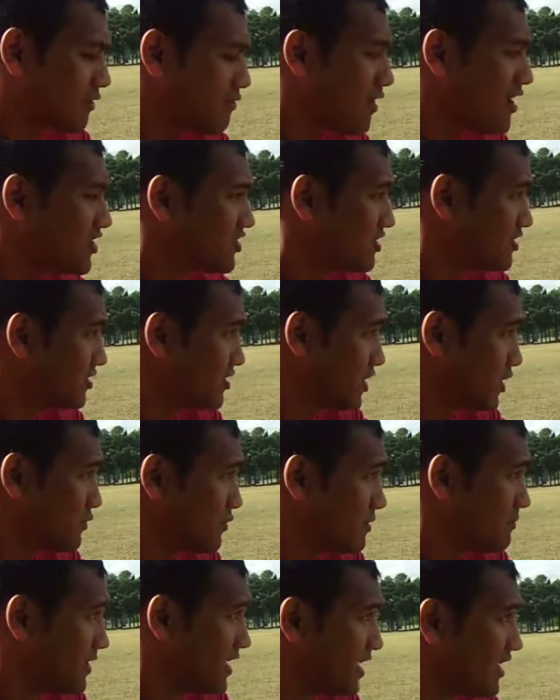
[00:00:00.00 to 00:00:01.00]
So our question to you
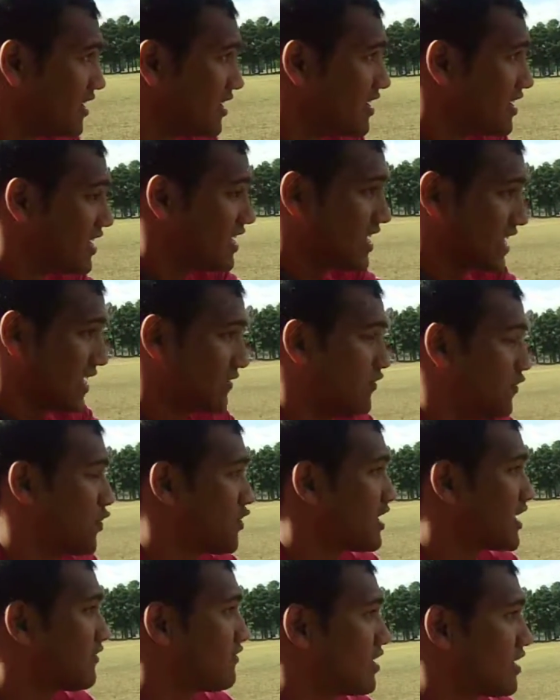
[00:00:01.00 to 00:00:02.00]
would be, if you were
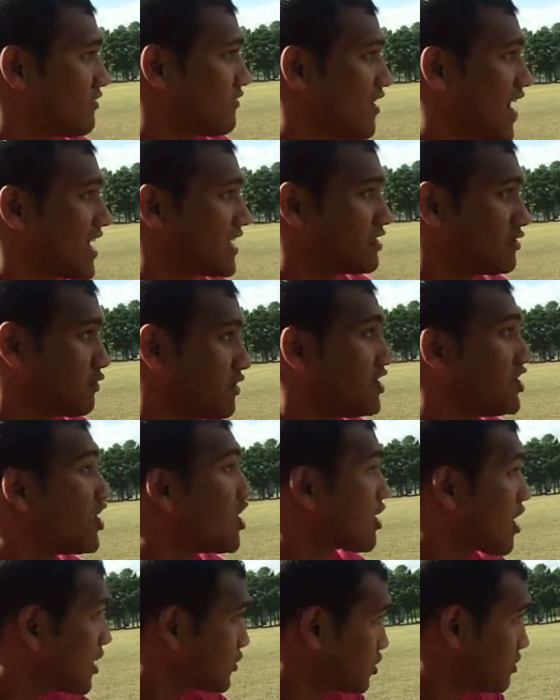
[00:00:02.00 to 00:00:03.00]
to give an advice to a
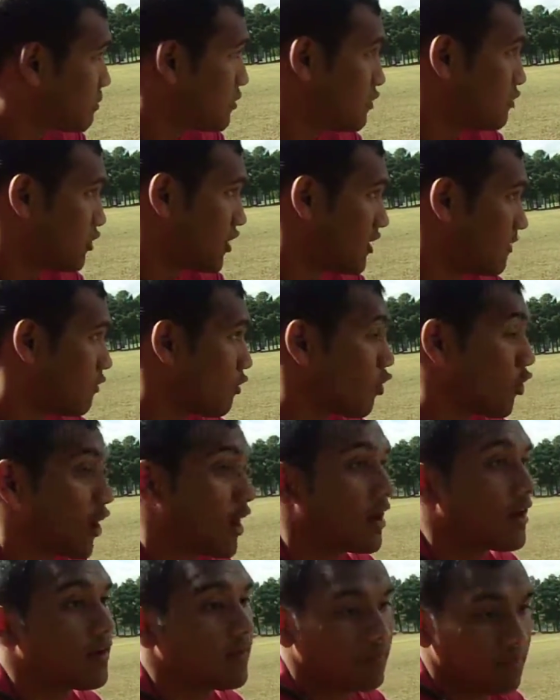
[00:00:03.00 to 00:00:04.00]
young entrepreneur, or